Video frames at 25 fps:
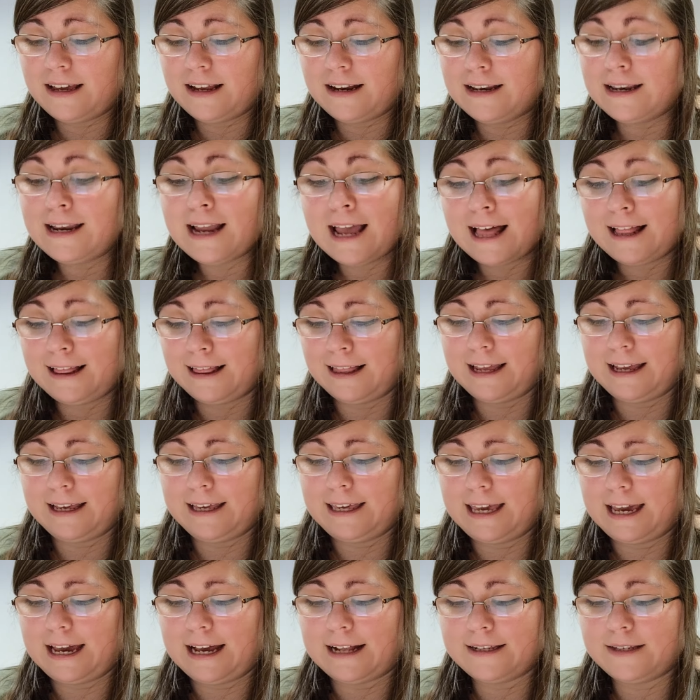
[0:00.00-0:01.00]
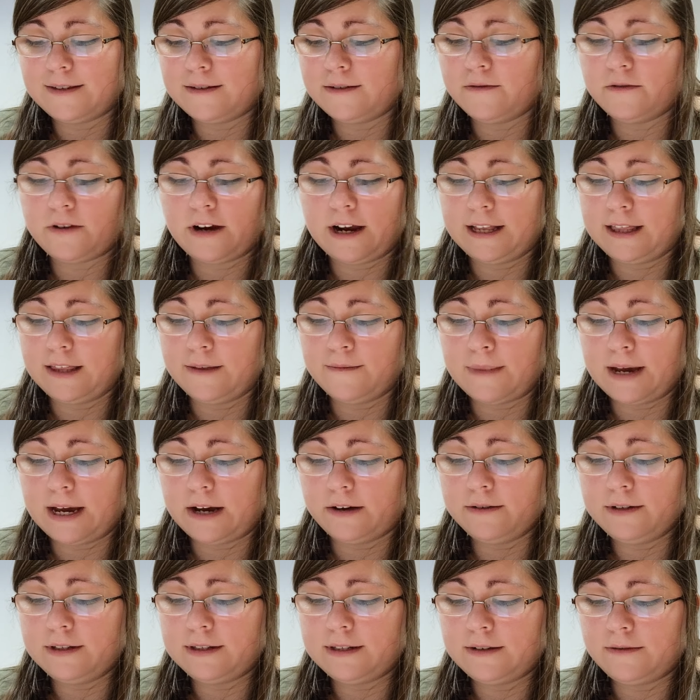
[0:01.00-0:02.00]
Not like cats, cried the
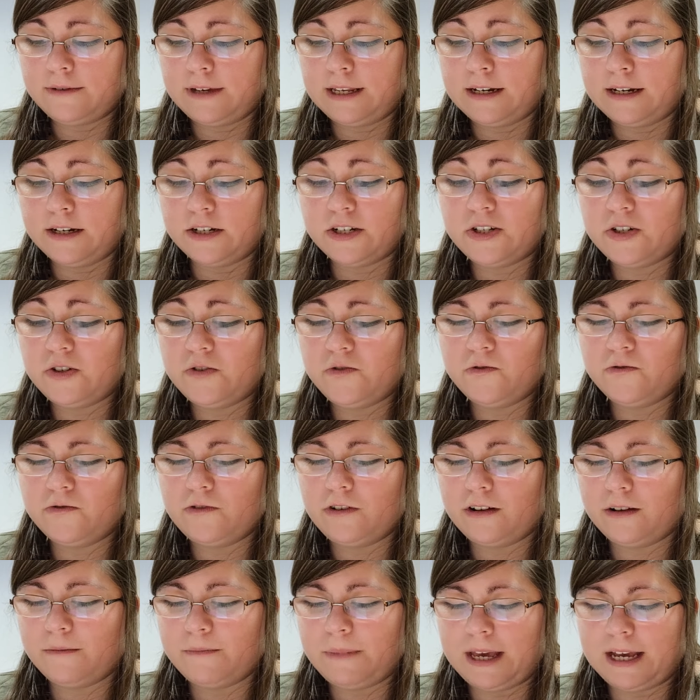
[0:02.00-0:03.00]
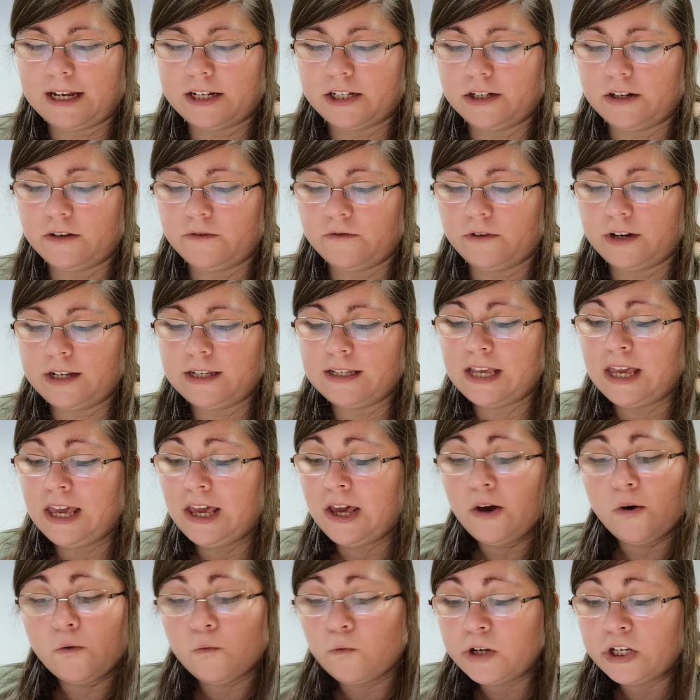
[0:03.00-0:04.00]
mouse in a shrill, passionate voice.
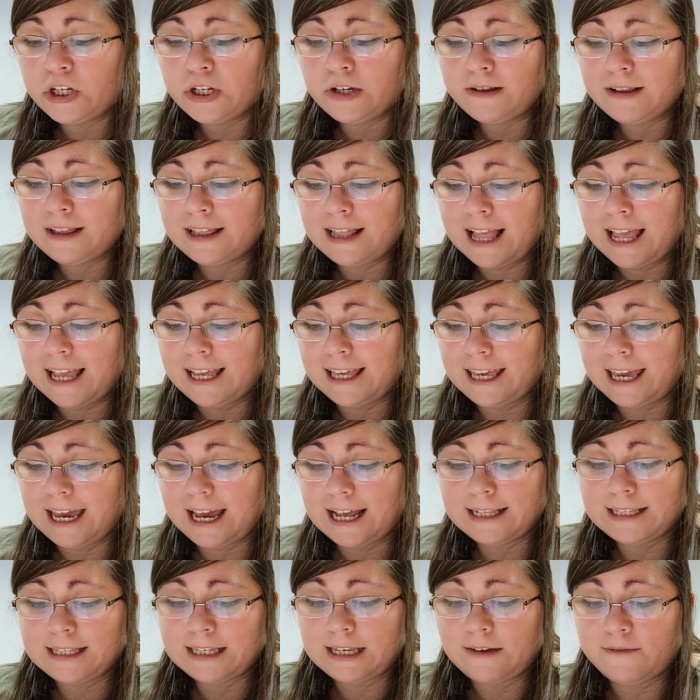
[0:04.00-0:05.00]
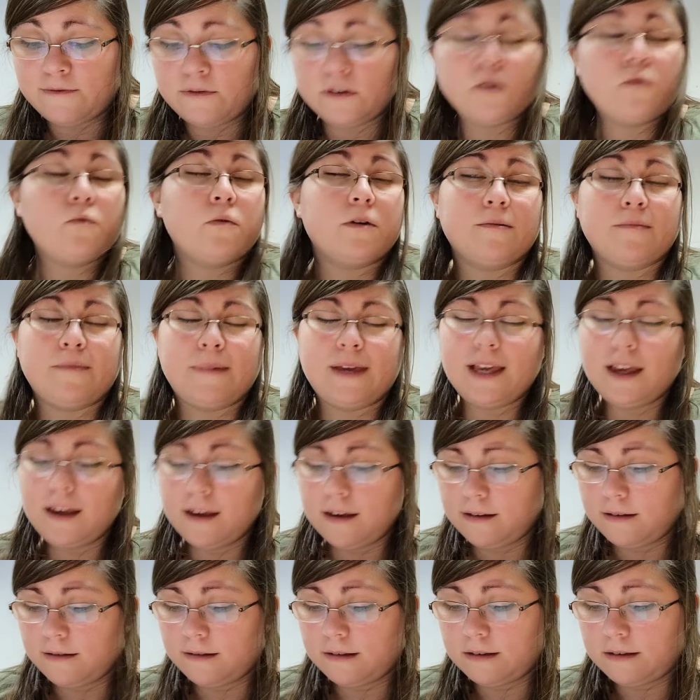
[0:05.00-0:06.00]
Would you like cats if you were me?
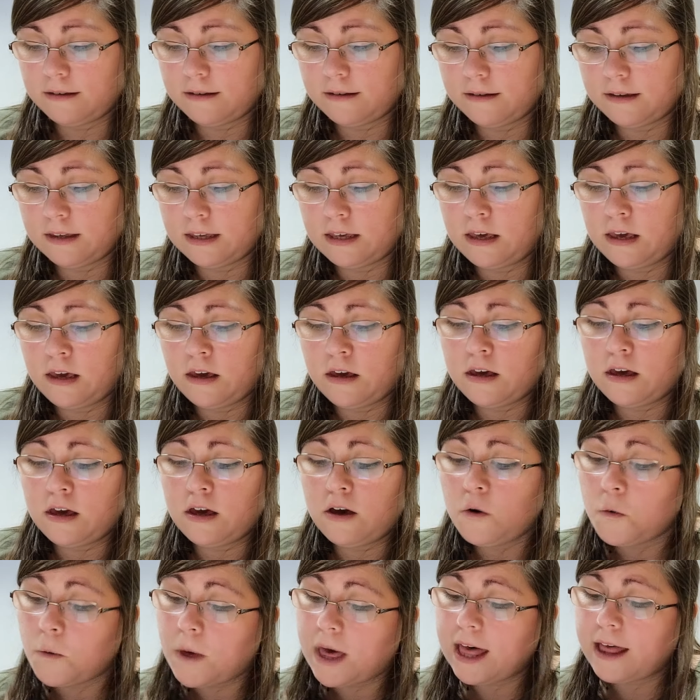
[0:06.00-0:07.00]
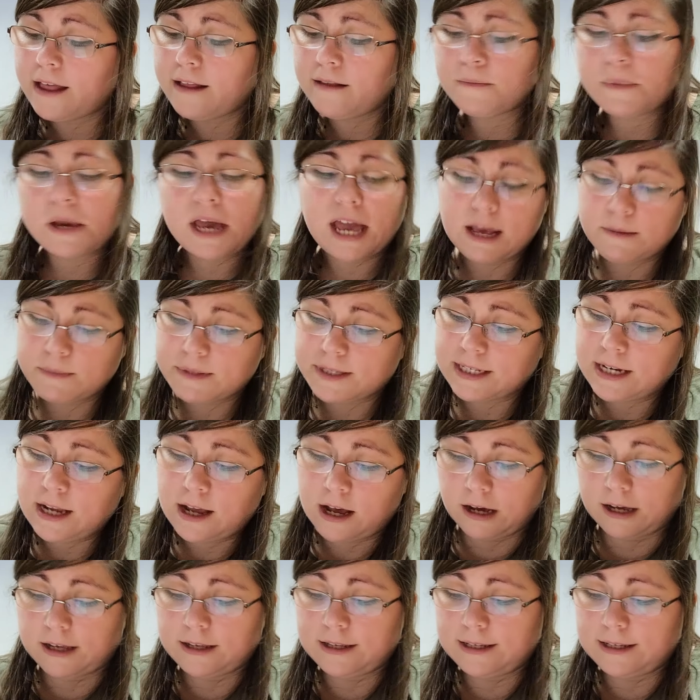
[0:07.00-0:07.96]
Well, perhaps not,